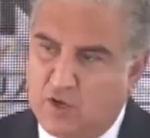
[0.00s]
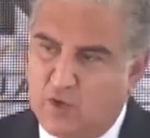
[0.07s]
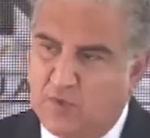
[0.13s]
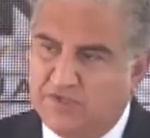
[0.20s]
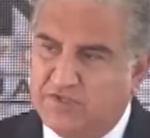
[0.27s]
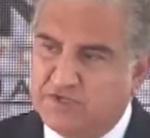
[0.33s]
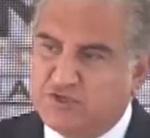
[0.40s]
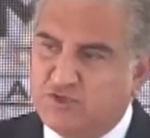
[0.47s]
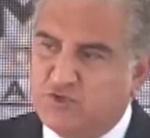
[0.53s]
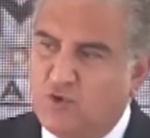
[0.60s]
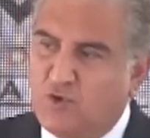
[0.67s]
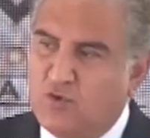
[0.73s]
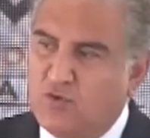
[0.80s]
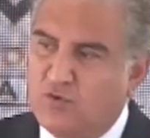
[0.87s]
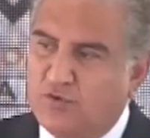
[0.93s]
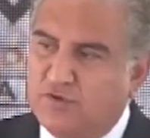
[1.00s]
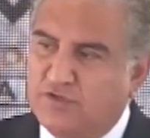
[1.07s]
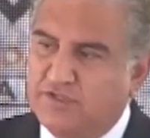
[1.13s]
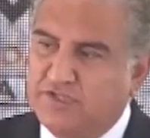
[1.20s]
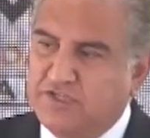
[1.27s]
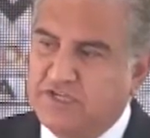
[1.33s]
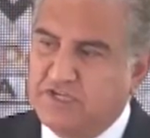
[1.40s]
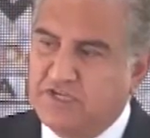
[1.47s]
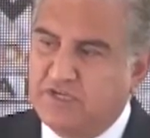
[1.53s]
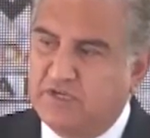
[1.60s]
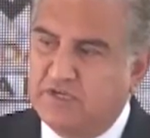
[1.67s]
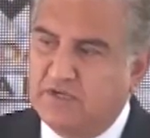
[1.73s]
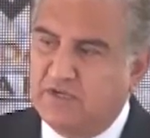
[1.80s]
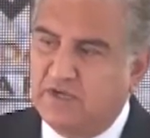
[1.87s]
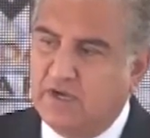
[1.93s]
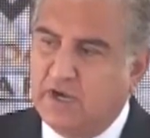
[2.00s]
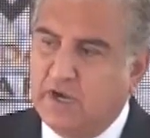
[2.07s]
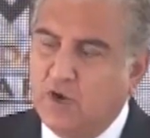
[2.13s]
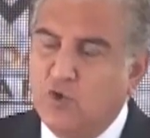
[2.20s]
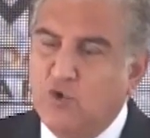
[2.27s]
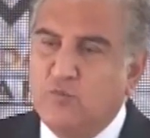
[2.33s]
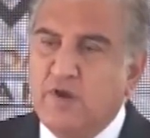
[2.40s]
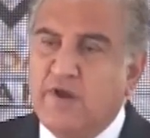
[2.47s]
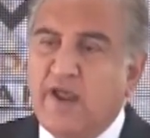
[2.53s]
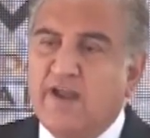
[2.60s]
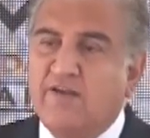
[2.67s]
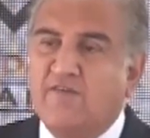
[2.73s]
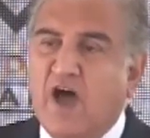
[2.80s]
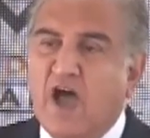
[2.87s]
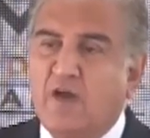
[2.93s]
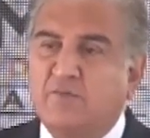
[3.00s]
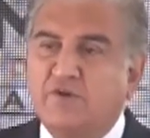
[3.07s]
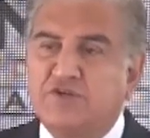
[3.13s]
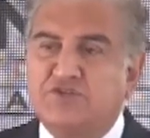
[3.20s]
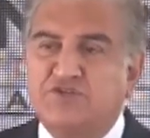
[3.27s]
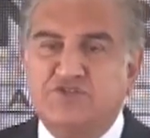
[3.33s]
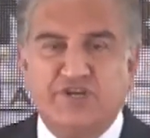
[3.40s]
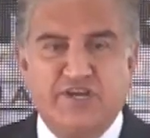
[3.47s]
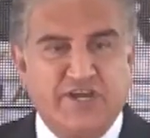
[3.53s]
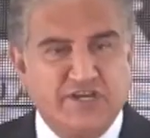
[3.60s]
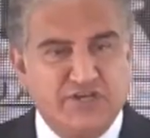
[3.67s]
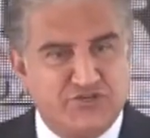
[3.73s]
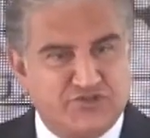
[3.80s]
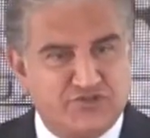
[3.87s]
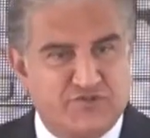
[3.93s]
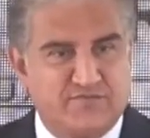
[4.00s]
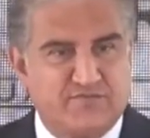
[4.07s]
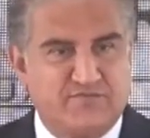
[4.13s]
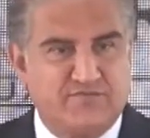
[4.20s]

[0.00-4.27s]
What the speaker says: when they saw the global environment change,